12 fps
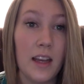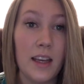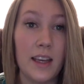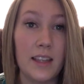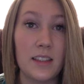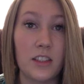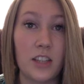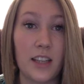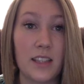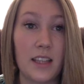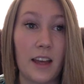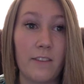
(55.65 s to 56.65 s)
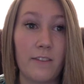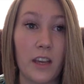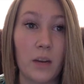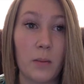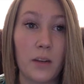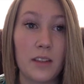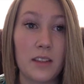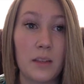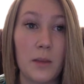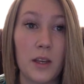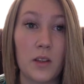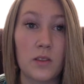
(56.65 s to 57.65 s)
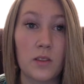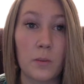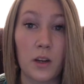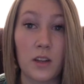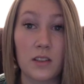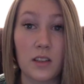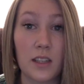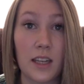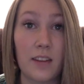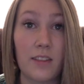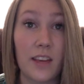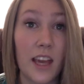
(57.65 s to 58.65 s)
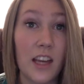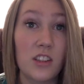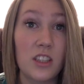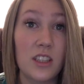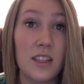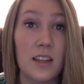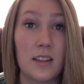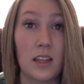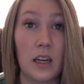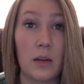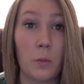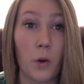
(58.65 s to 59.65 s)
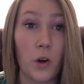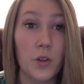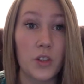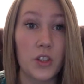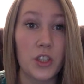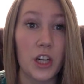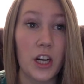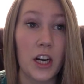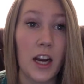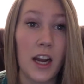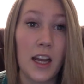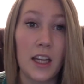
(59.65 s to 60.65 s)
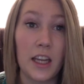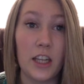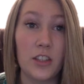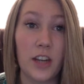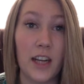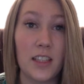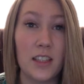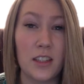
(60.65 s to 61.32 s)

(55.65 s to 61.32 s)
He suggested that fingerprints could be used for personal identification. He studied portraiture. He tried to